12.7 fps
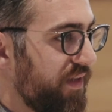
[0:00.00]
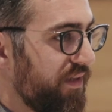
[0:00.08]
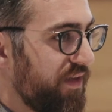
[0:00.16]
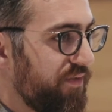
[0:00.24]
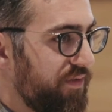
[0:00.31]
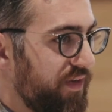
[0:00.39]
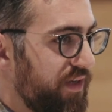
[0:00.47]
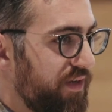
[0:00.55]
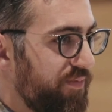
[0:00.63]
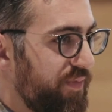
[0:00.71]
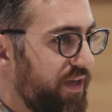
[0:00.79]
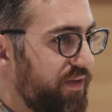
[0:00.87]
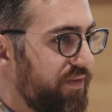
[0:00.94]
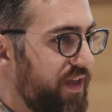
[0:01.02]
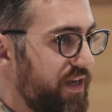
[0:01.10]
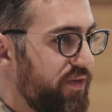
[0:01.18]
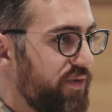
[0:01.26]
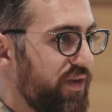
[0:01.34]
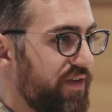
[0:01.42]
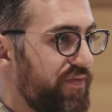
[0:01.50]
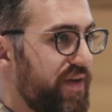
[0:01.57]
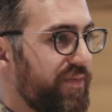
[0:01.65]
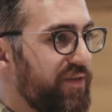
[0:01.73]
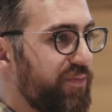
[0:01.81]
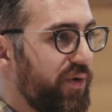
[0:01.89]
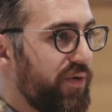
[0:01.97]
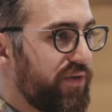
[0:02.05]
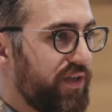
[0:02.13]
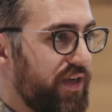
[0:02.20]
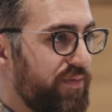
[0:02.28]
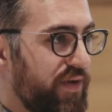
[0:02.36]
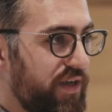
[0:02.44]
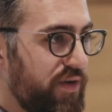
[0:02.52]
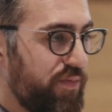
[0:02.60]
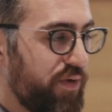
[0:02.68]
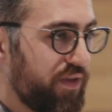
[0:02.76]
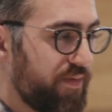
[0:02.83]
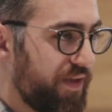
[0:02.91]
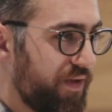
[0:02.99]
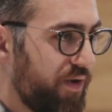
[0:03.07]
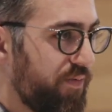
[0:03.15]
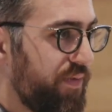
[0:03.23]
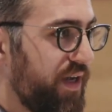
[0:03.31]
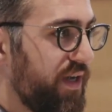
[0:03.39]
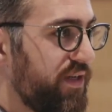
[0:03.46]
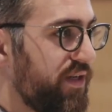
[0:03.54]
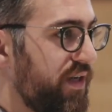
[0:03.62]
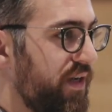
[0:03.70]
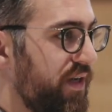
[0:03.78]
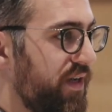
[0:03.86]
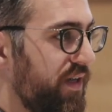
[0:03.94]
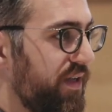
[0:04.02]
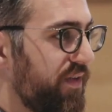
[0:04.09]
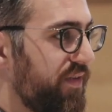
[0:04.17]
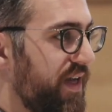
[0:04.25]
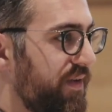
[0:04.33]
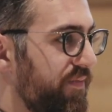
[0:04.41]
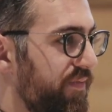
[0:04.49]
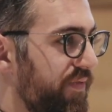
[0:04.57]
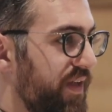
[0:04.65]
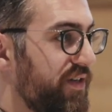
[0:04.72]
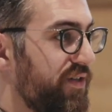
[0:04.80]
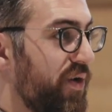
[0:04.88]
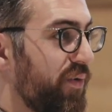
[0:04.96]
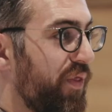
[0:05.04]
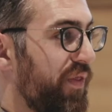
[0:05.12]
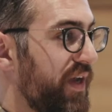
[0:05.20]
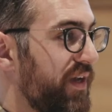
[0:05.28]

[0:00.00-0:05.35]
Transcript: thing that you've seen, because then you give them this prototype and you put them on the home page, is that they don't